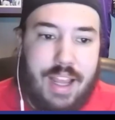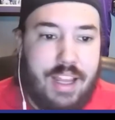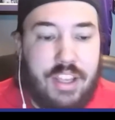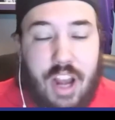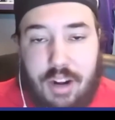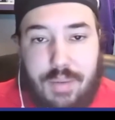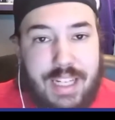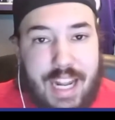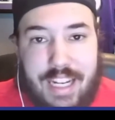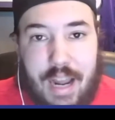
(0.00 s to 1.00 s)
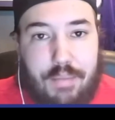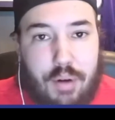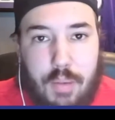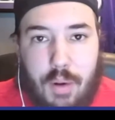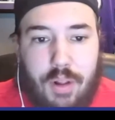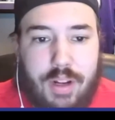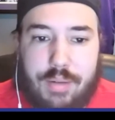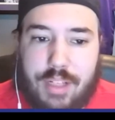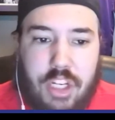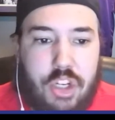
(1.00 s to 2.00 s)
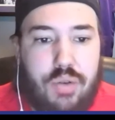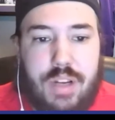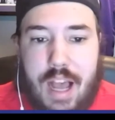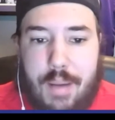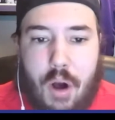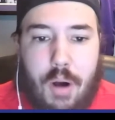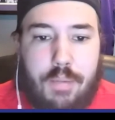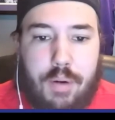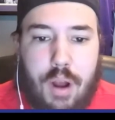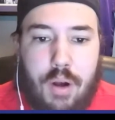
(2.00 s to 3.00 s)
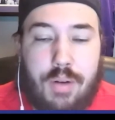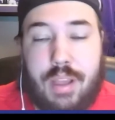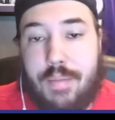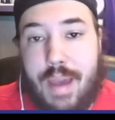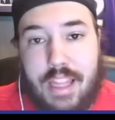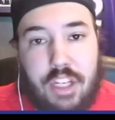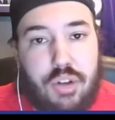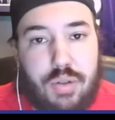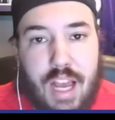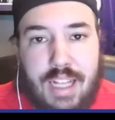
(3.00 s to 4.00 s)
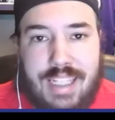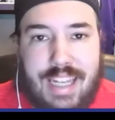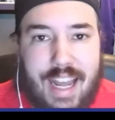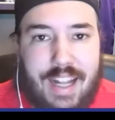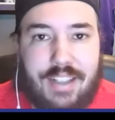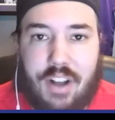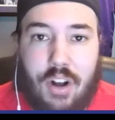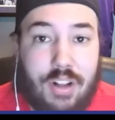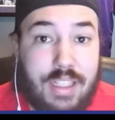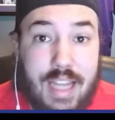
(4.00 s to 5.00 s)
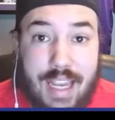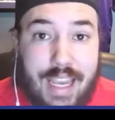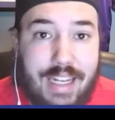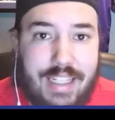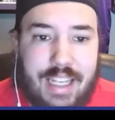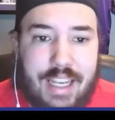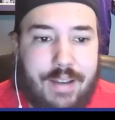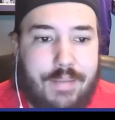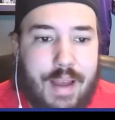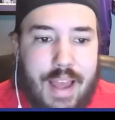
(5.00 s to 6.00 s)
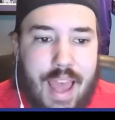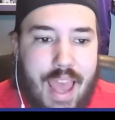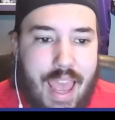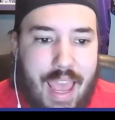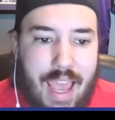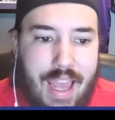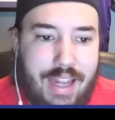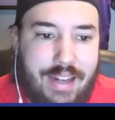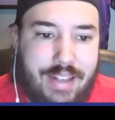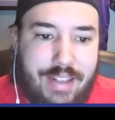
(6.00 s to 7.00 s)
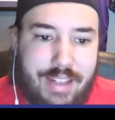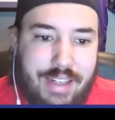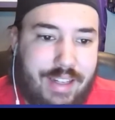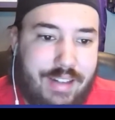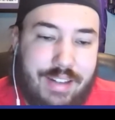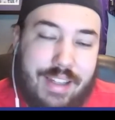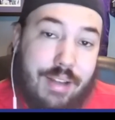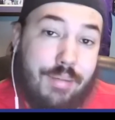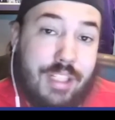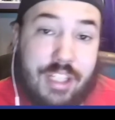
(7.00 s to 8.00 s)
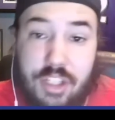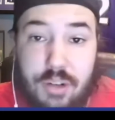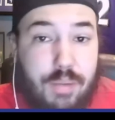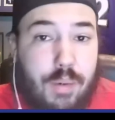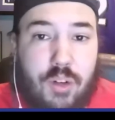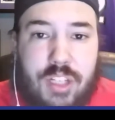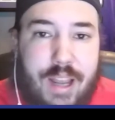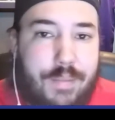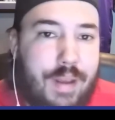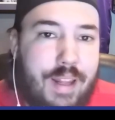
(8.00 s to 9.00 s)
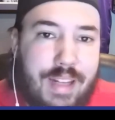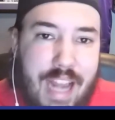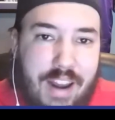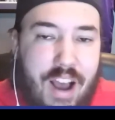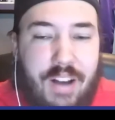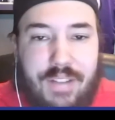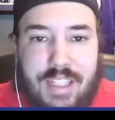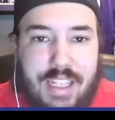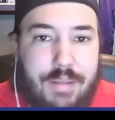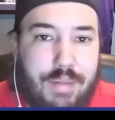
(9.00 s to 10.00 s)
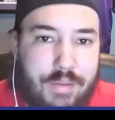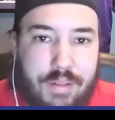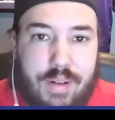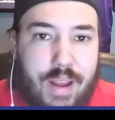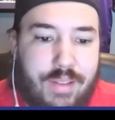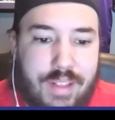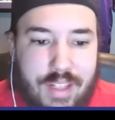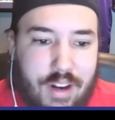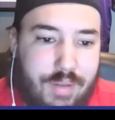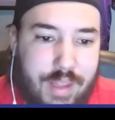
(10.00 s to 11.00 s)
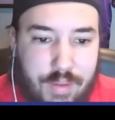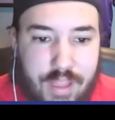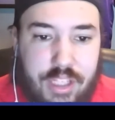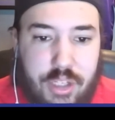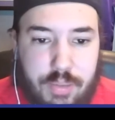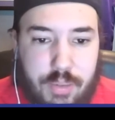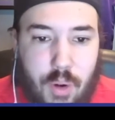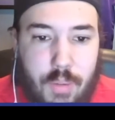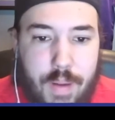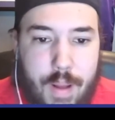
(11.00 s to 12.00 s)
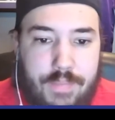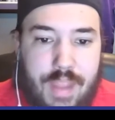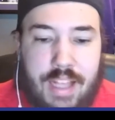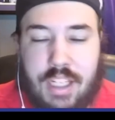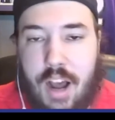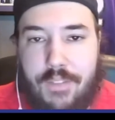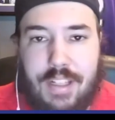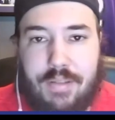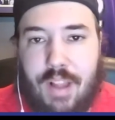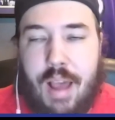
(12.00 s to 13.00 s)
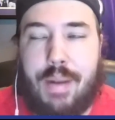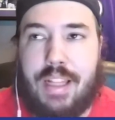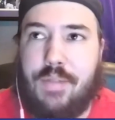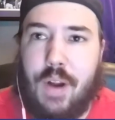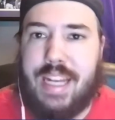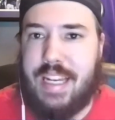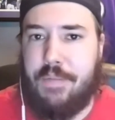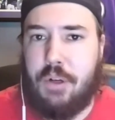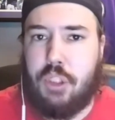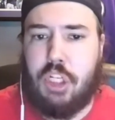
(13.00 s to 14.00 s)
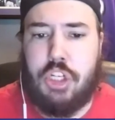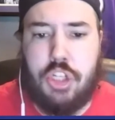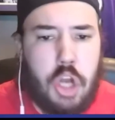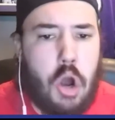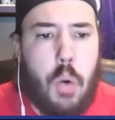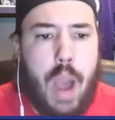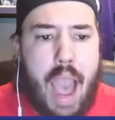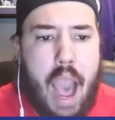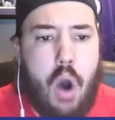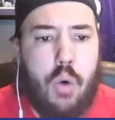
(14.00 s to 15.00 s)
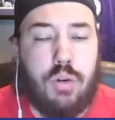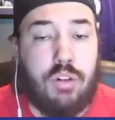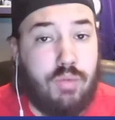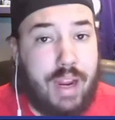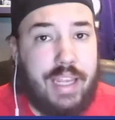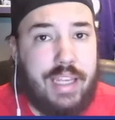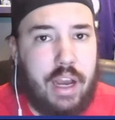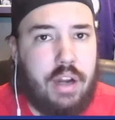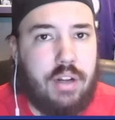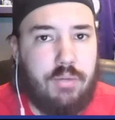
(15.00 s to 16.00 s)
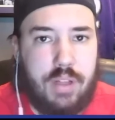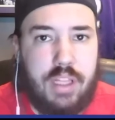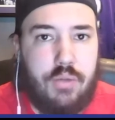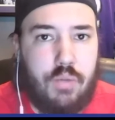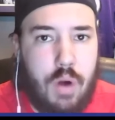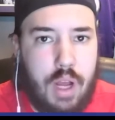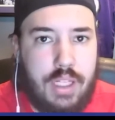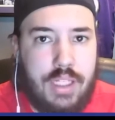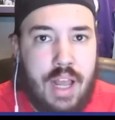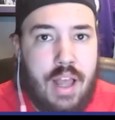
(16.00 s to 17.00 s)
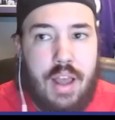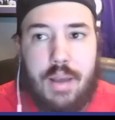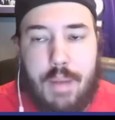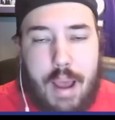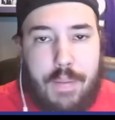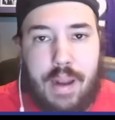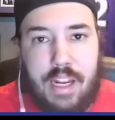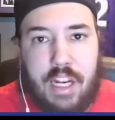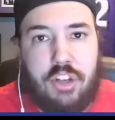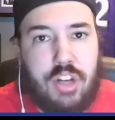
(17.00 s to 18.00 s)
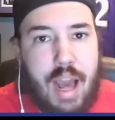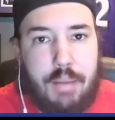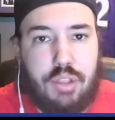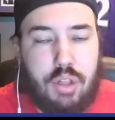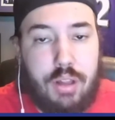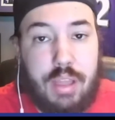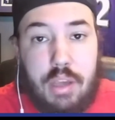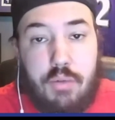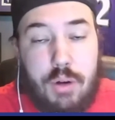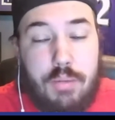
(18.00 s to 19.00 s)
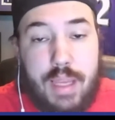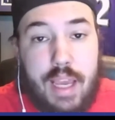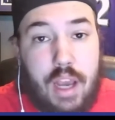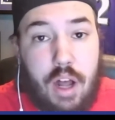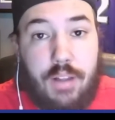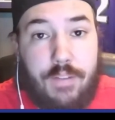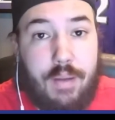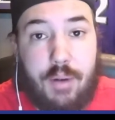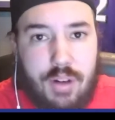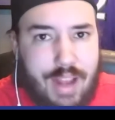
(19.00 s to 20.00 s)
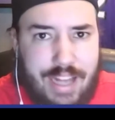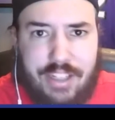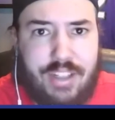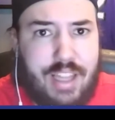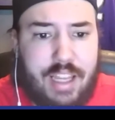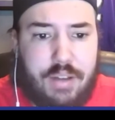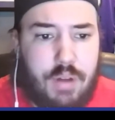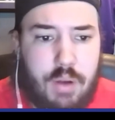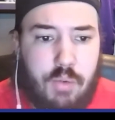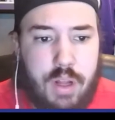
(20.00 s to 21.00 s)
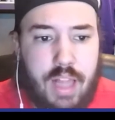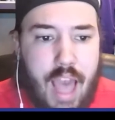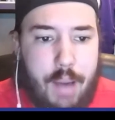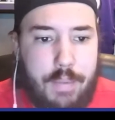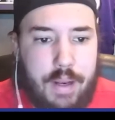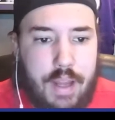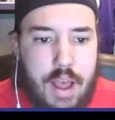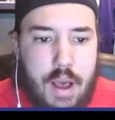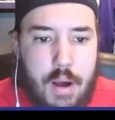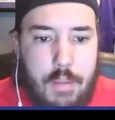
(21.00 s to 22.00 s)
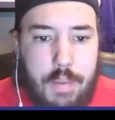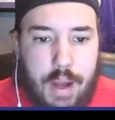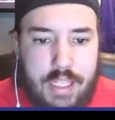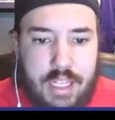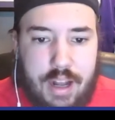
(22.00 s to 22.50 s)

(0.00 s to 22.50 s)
Yanda was an 8-time Pro Bowler. He was a 2-time All-Pro. He made the 2010s All-Decade team. And he was a Super Bowl champion, kind of obviously. He played for the Ravens, you know, when they won the Super Bowl. But as an offensive lineman, it's very difficult to show how great Yanda really was. My opinion, he should absolutely, he will be a Hall of Famer. I just think it will happen. But